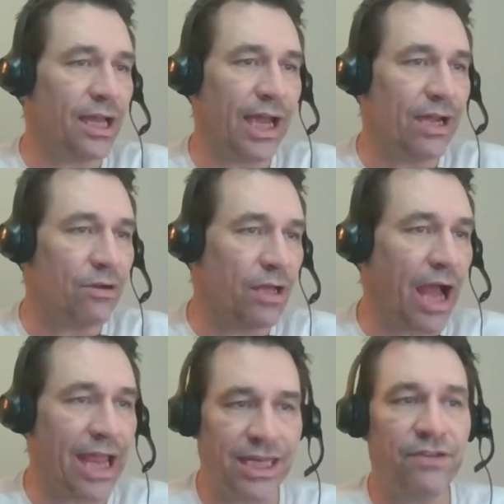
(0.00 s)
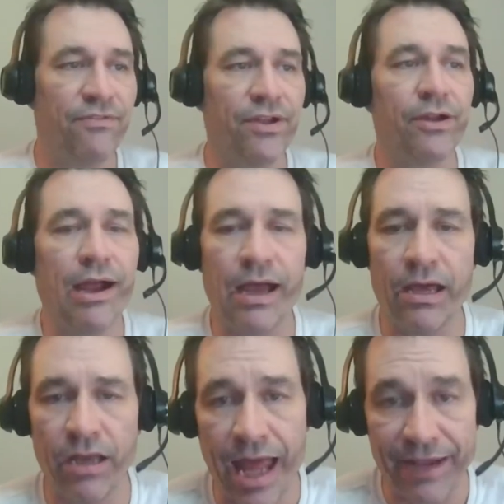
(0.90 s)
I I need to figure out how
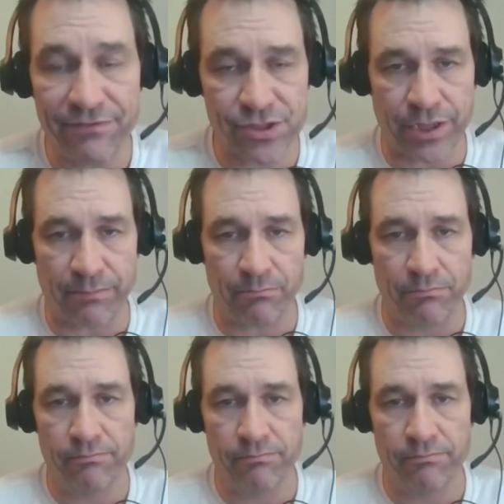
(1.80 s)
to live stream.